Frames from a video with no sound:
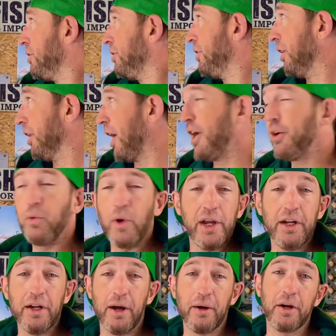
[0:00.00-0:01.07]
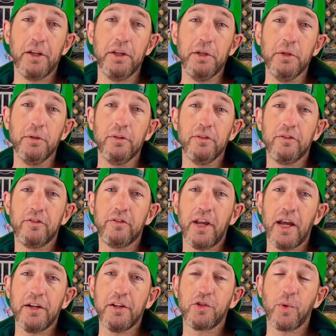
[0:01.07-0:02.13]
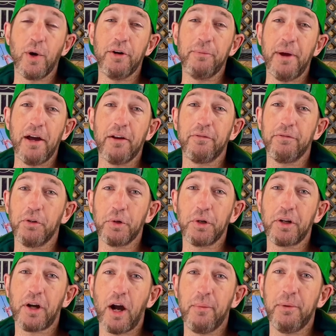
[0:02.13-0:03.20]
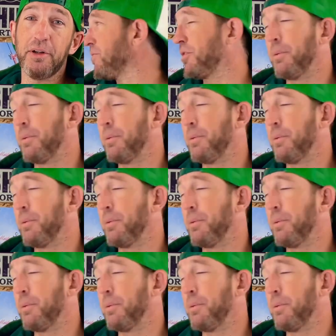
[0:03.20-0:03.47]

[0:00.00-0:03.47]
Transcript: The line weight, I'm going to use 10 to 12 pound fluorocarbon.